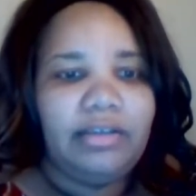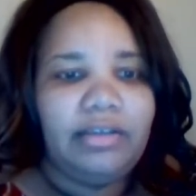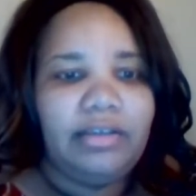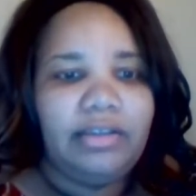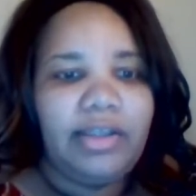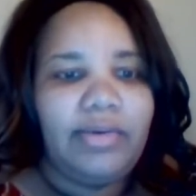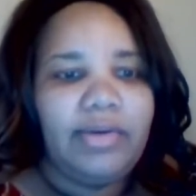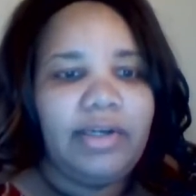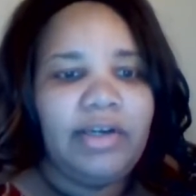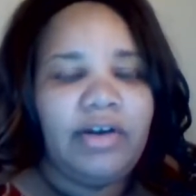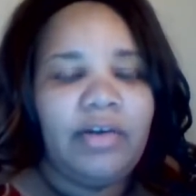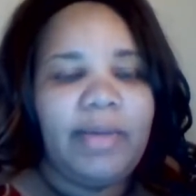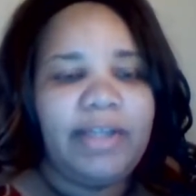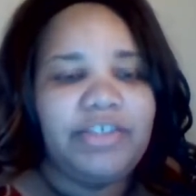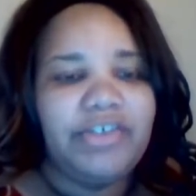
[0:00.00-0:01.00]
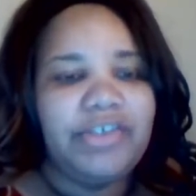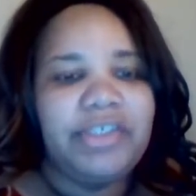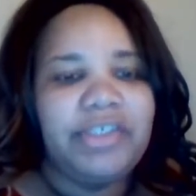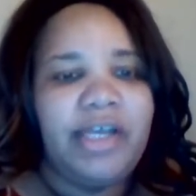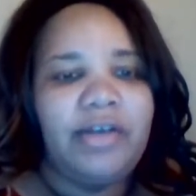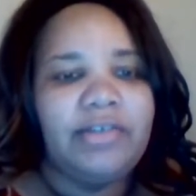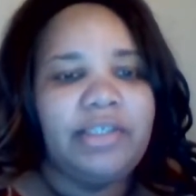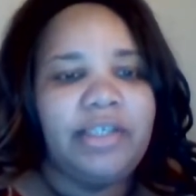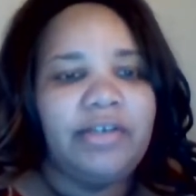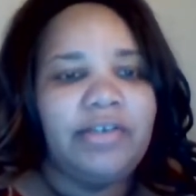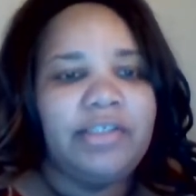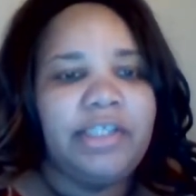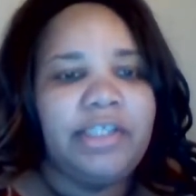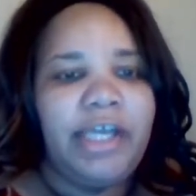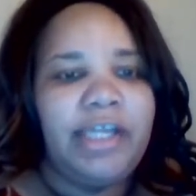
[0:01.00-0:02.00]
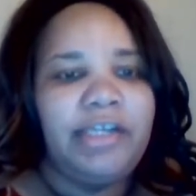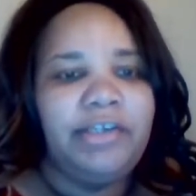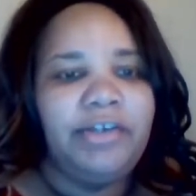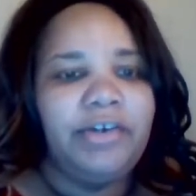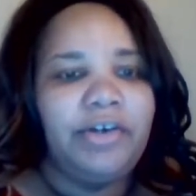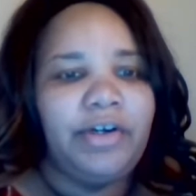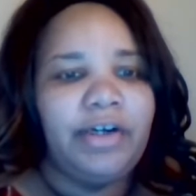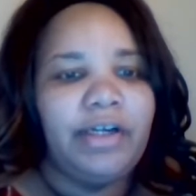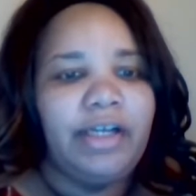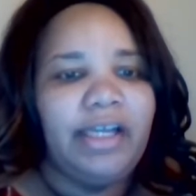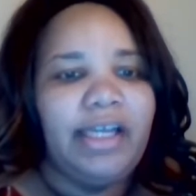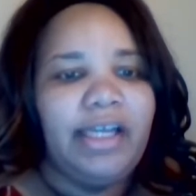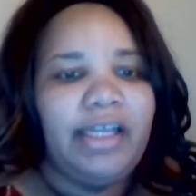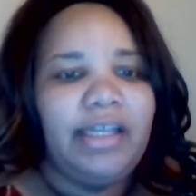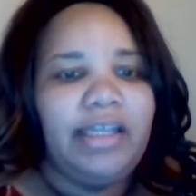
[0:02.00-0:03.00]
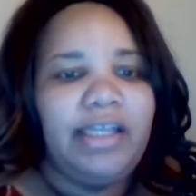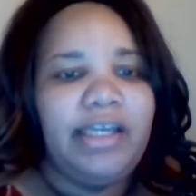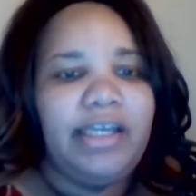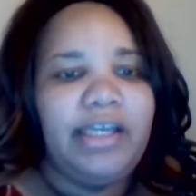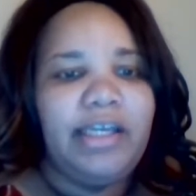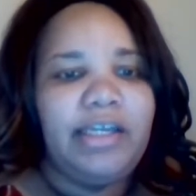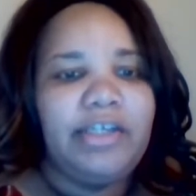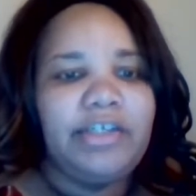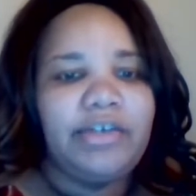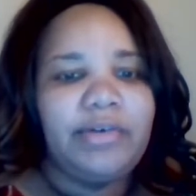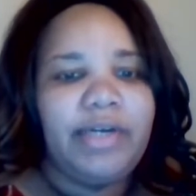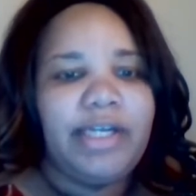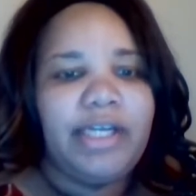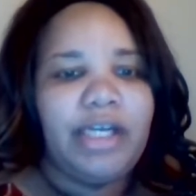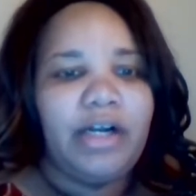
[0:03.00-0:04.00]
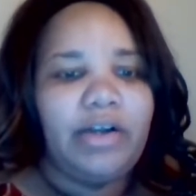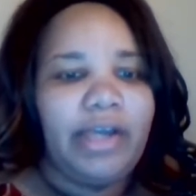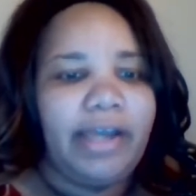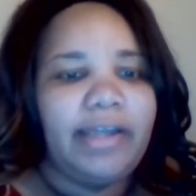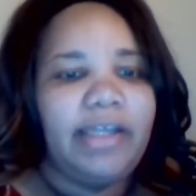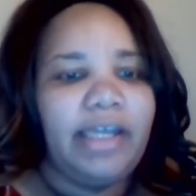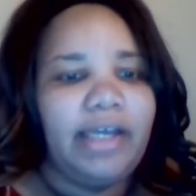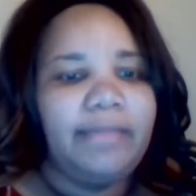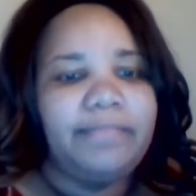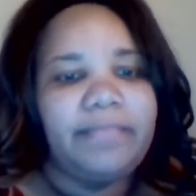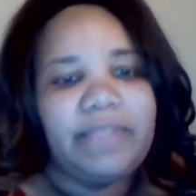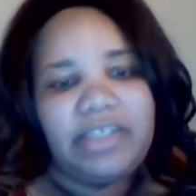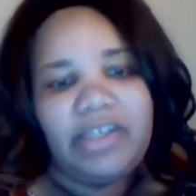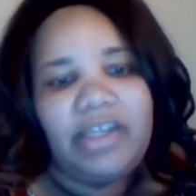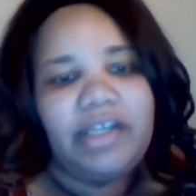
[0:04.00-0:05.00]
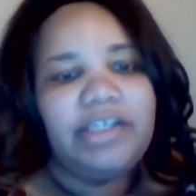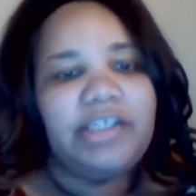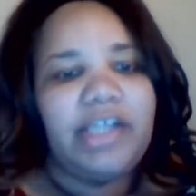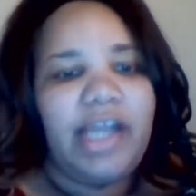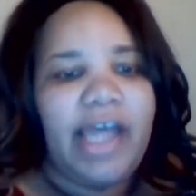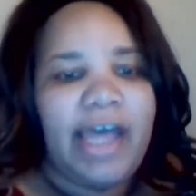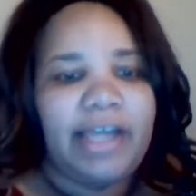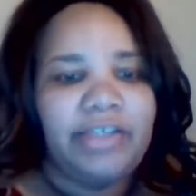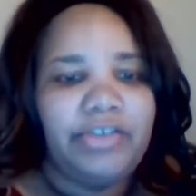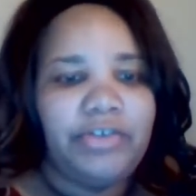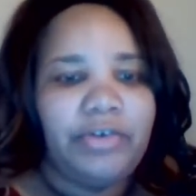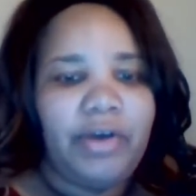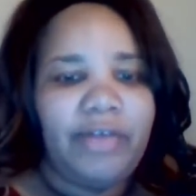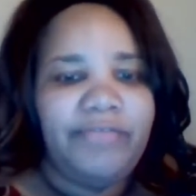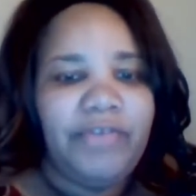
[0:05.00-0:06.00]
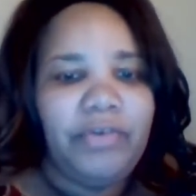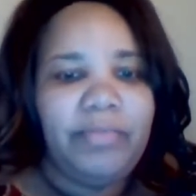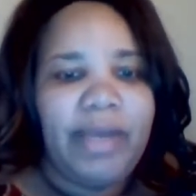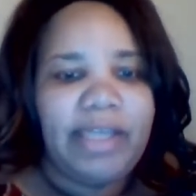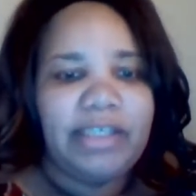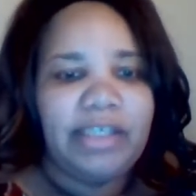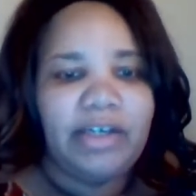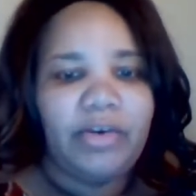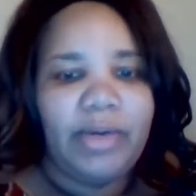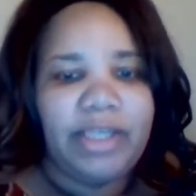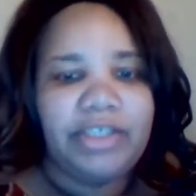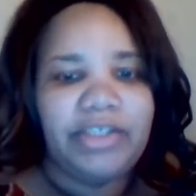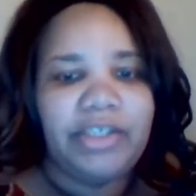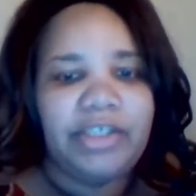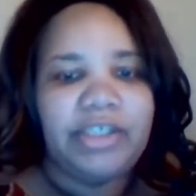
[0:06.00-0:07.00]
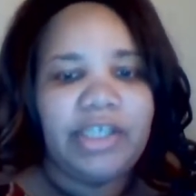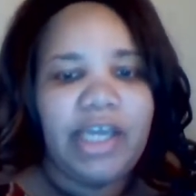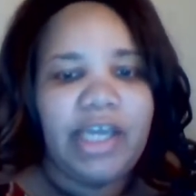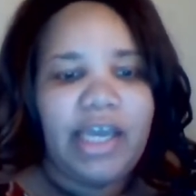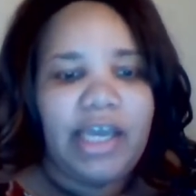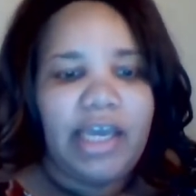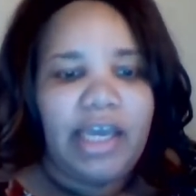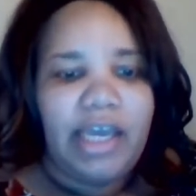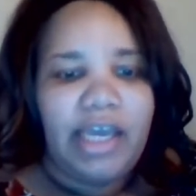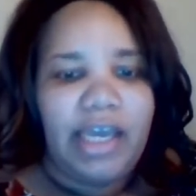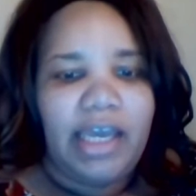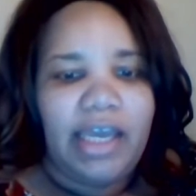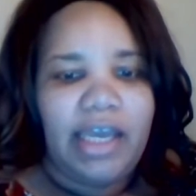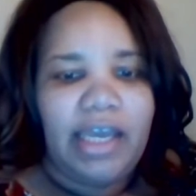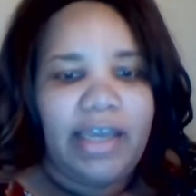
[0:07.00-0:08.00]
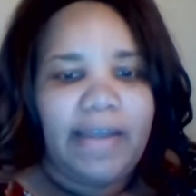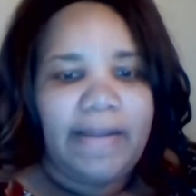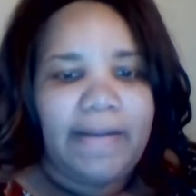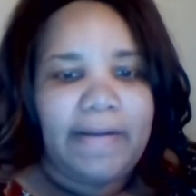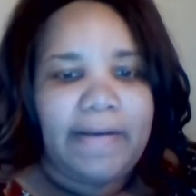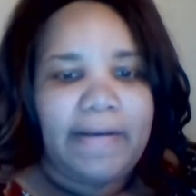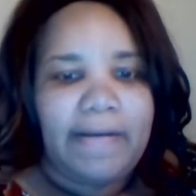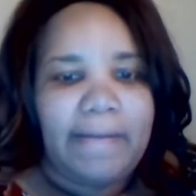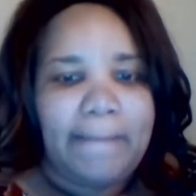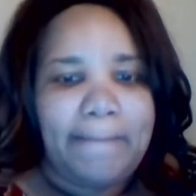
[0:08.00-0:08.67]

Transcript: They want to know about your sales skill set, your lead generate. Okay, yeah. So they're just going to ask you a few basic questions and